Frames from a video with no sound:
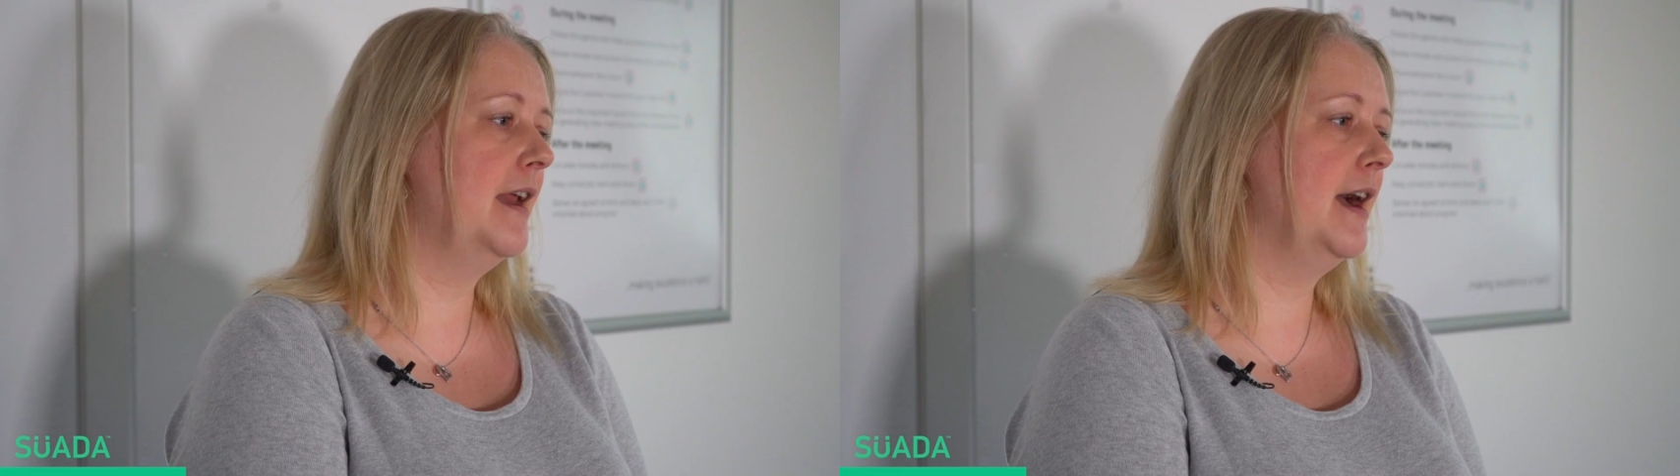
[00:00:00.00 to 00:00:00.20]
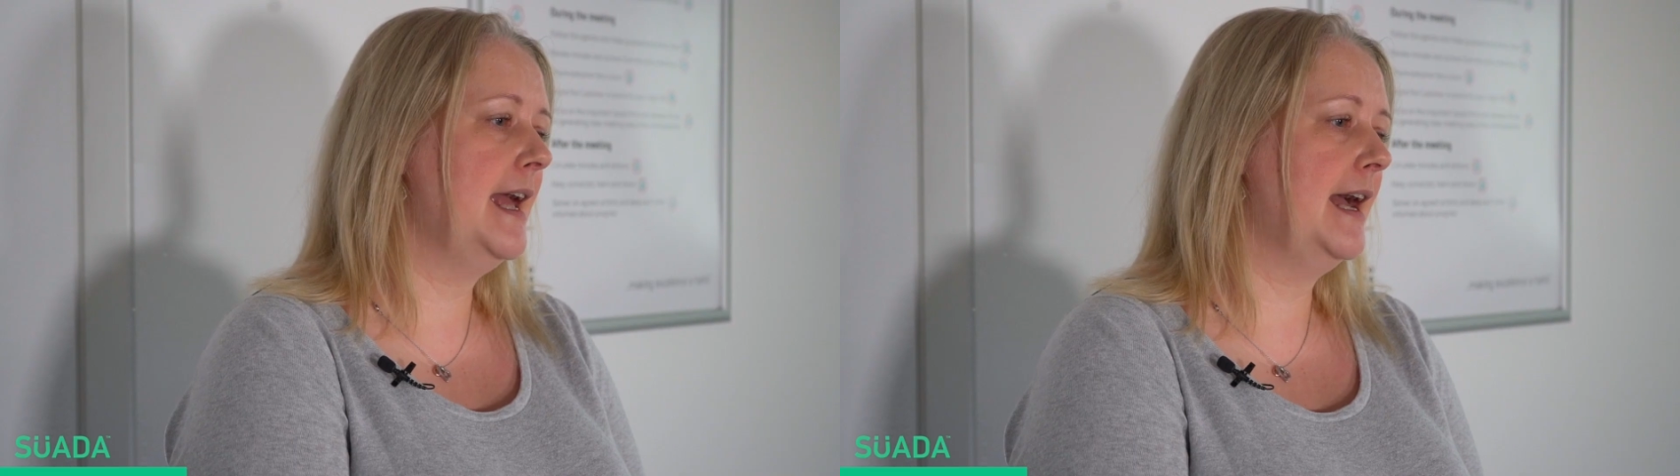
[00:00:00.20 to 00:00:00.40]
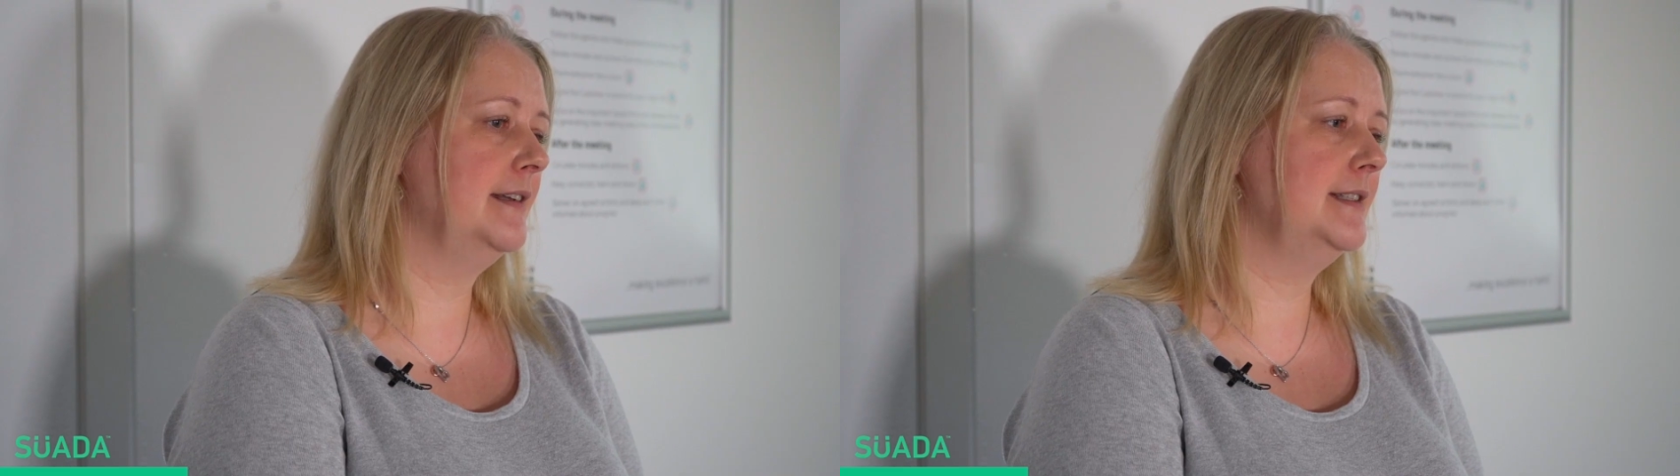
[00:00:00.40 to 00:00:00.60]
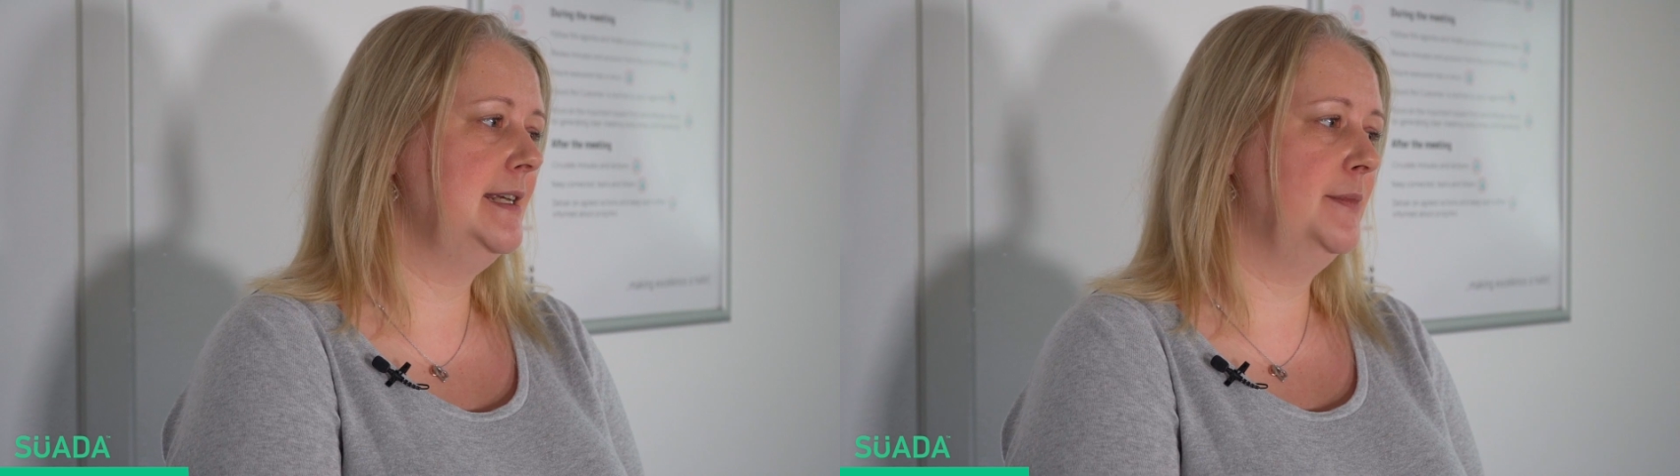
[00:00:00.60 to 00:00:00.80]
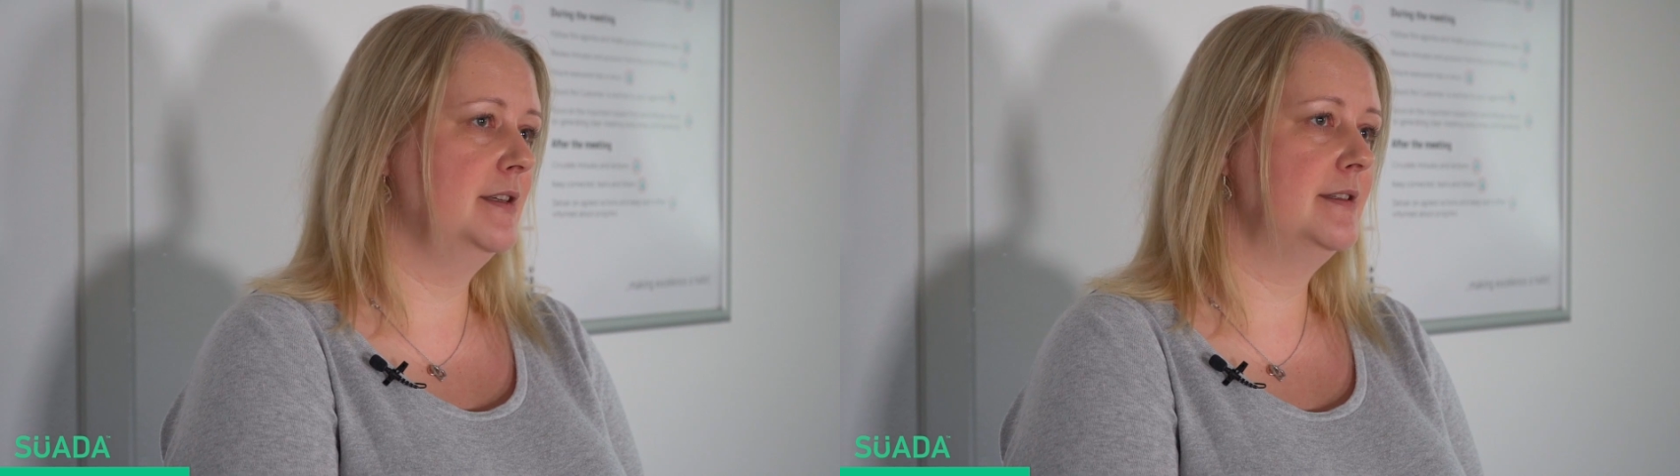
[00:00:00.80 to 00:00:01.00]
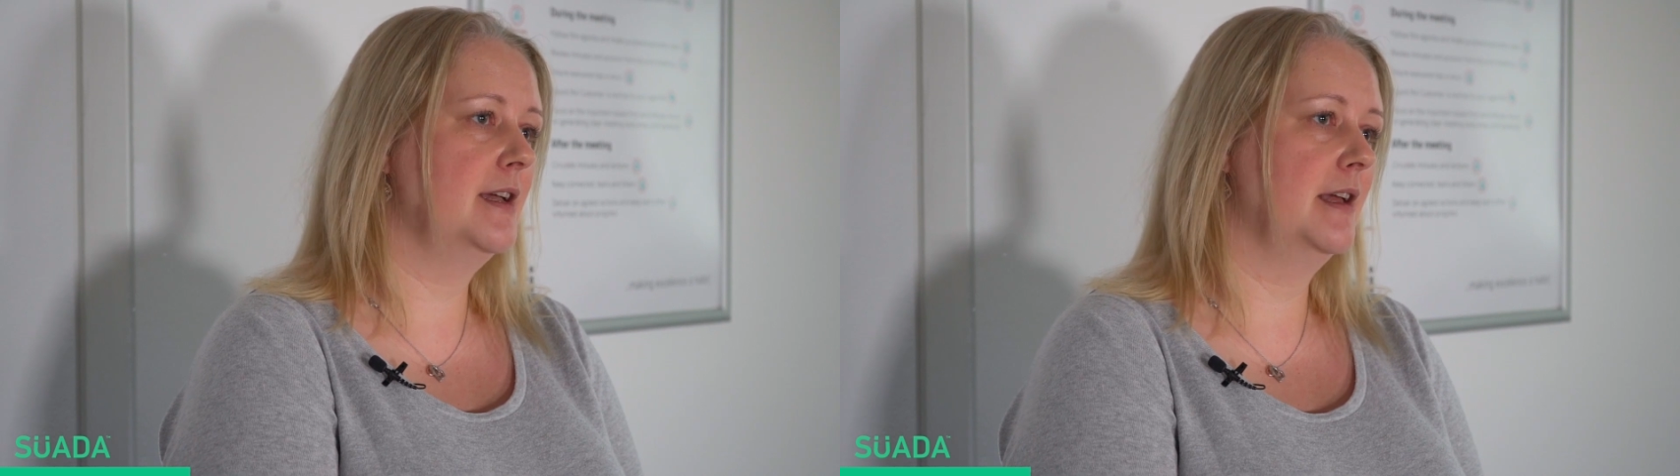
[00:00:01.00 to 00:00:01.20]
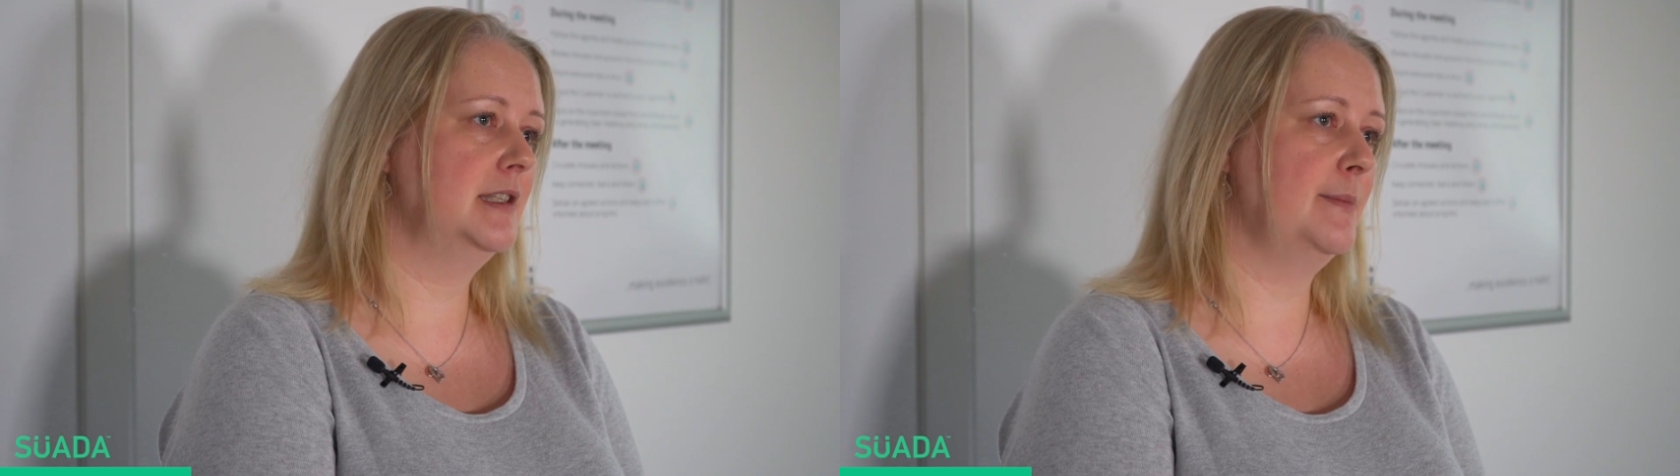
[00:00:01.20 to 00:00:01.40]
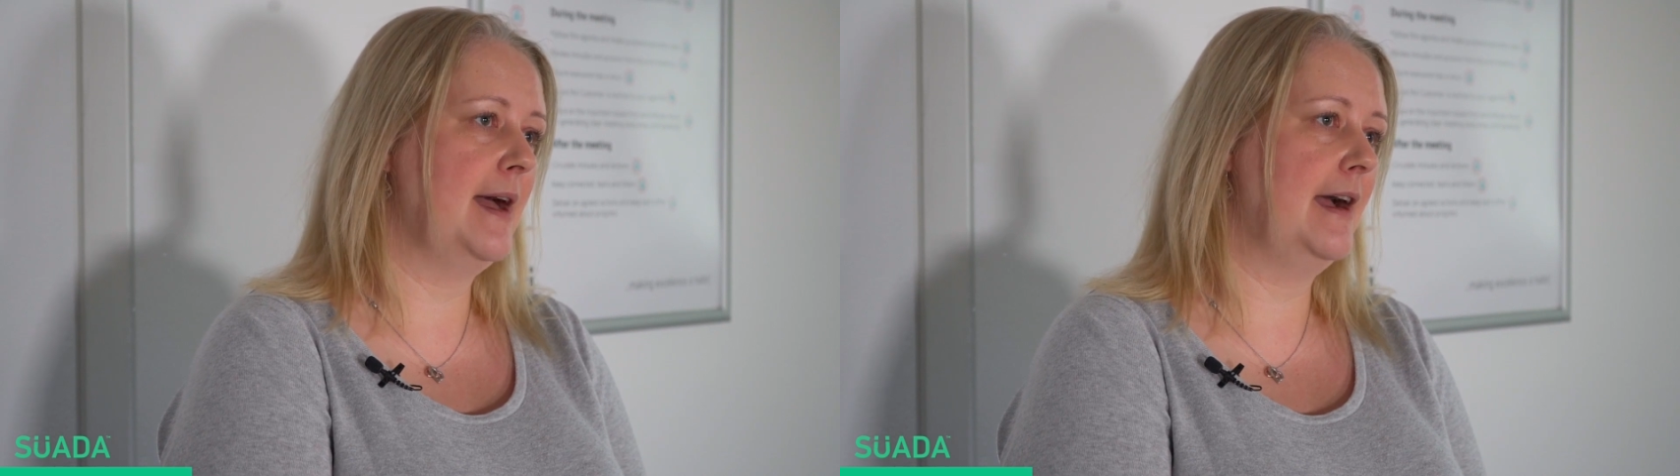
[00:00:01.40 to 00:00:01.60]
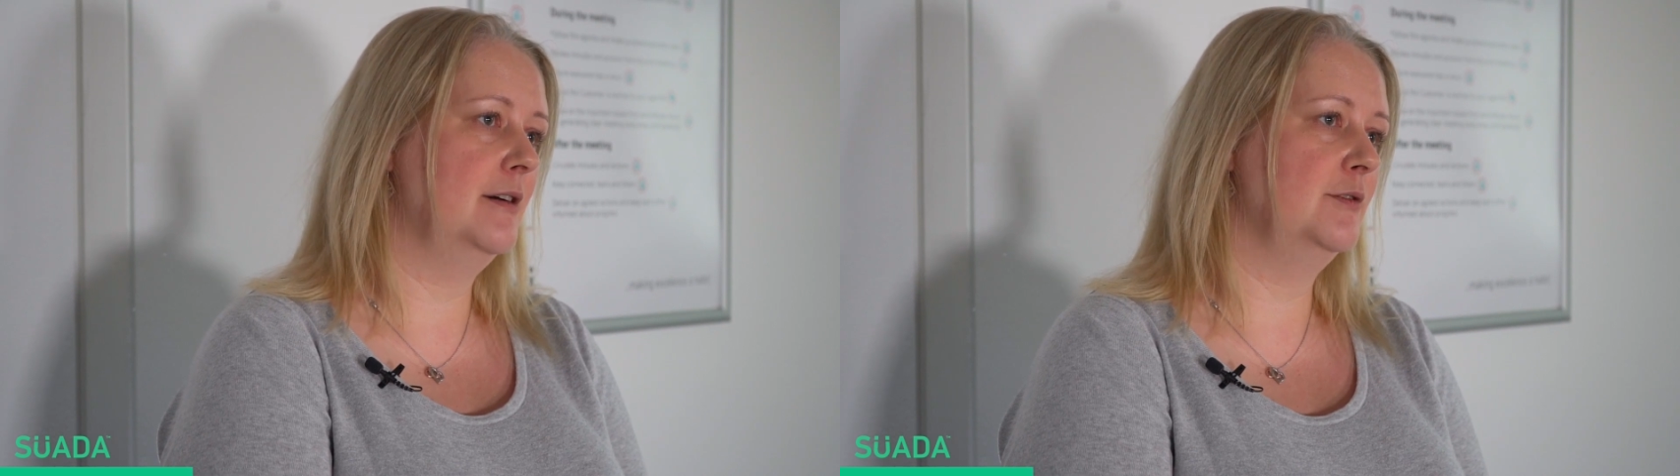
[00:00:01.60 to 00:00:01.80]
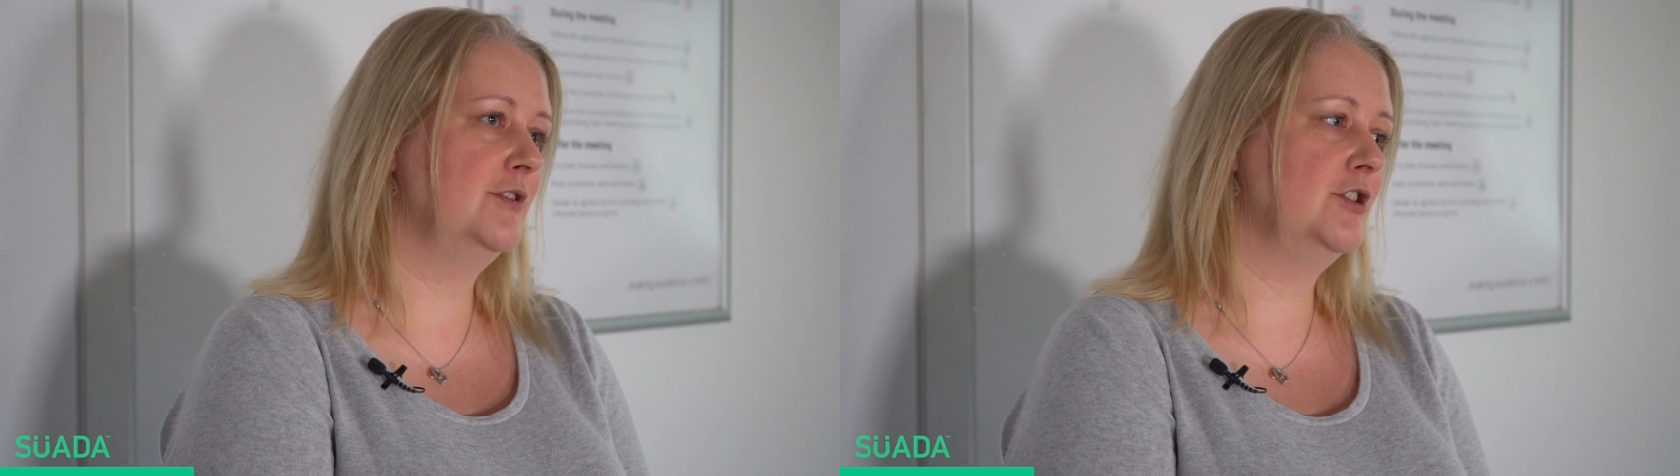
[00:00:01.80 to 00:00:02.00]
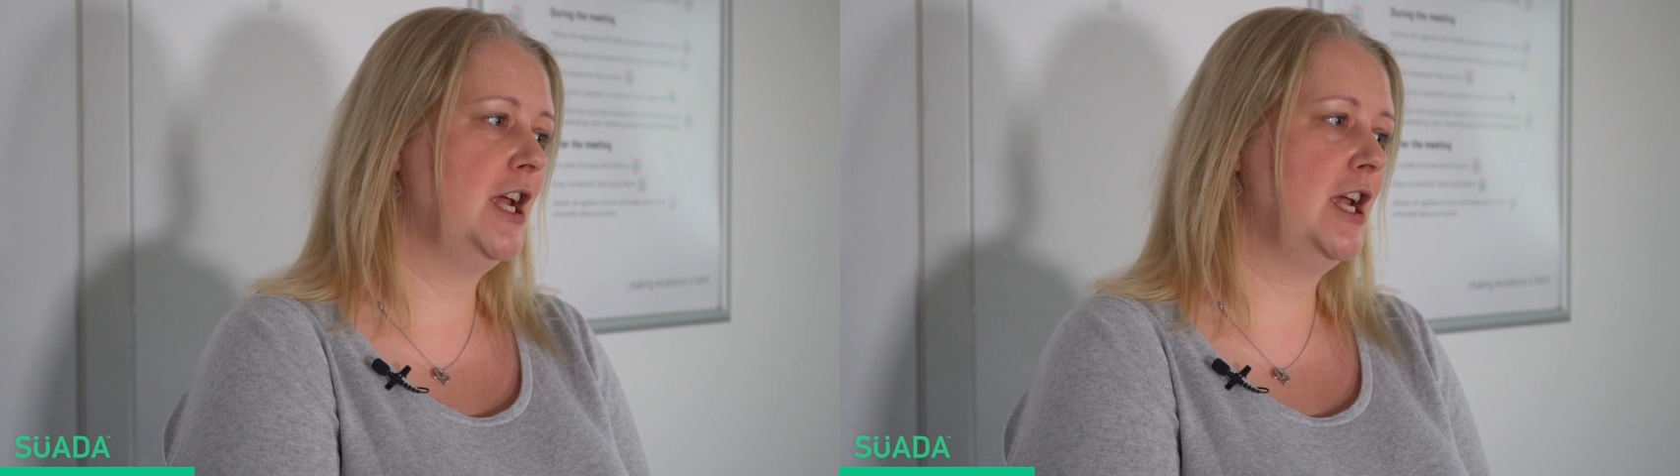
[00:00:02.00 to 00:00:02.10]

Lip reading: and I had deep concerns about